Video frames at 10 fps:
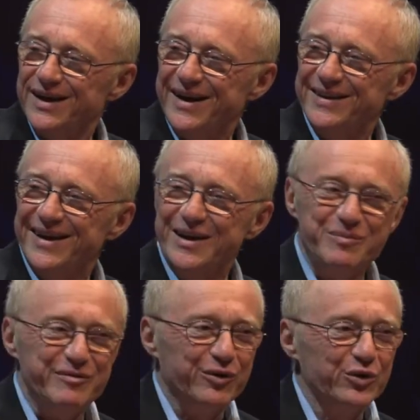And, and
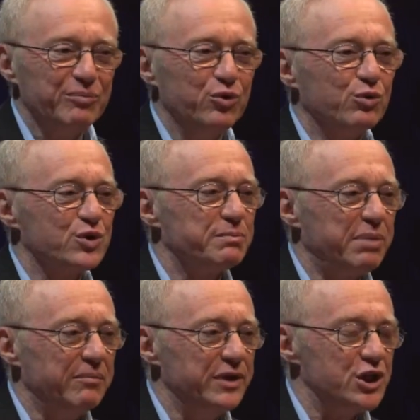before the book was
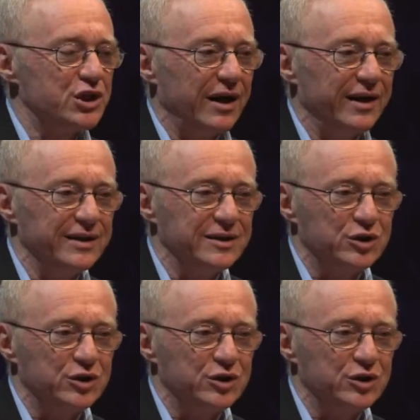published, I